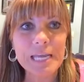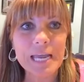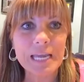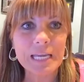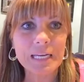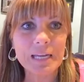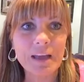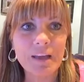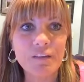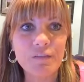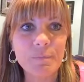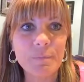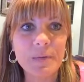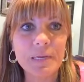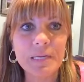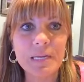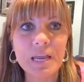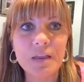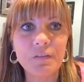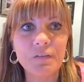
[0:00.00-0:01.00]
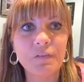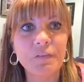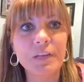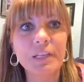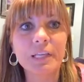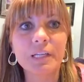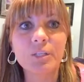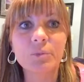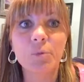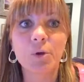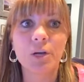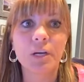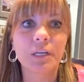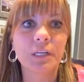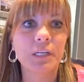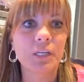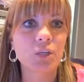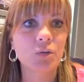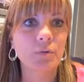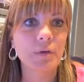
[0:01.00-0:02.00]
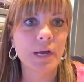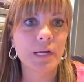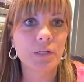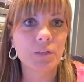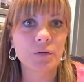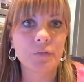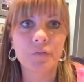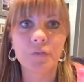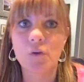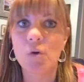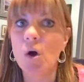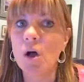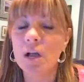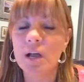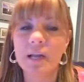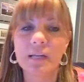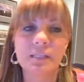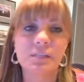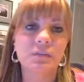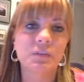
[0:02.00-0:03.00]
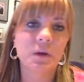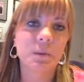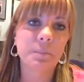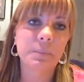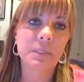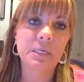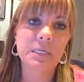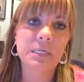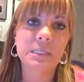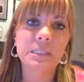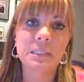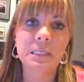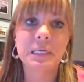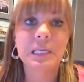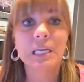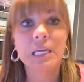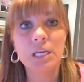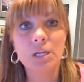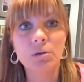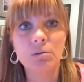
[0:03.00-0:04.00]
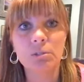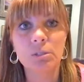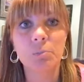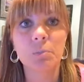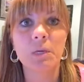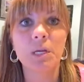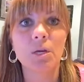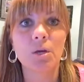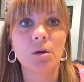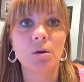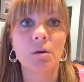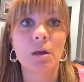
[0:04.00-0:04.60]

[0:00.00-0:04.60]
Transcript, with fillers: and I've been a freelance marketing director for all kinds of companies and a keynote speaker